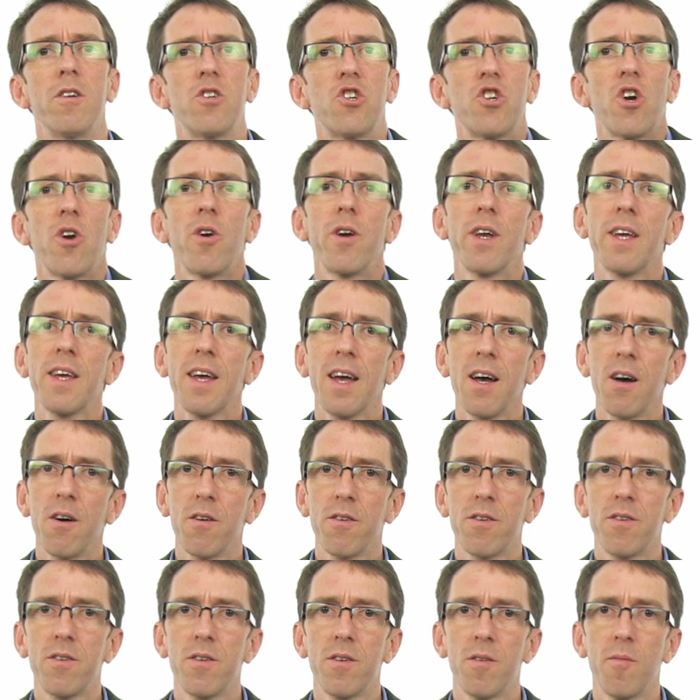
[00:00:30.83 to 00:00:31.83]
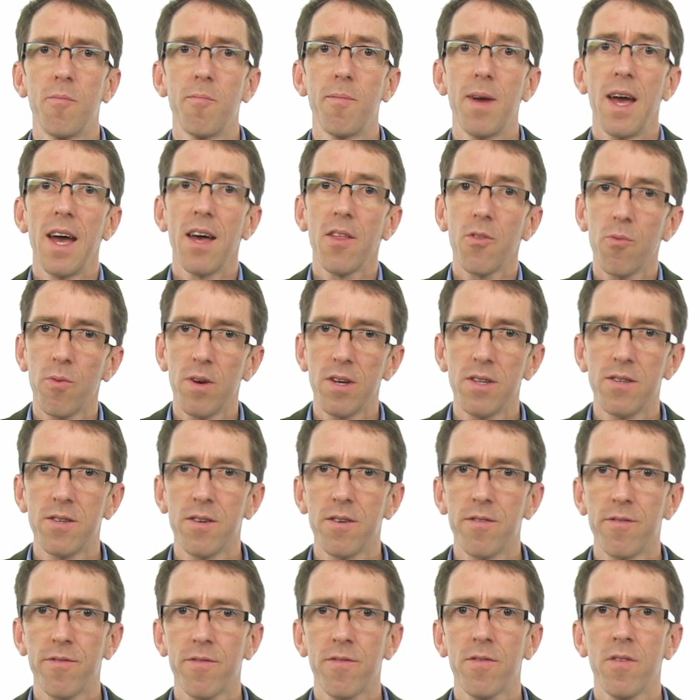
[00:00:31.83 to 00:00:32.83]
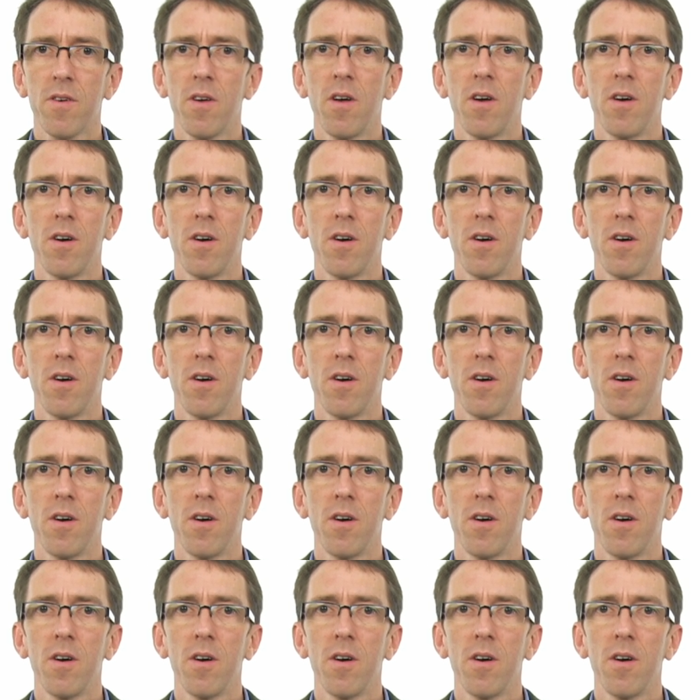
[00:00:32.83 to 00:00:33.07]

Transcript: charting out pathways of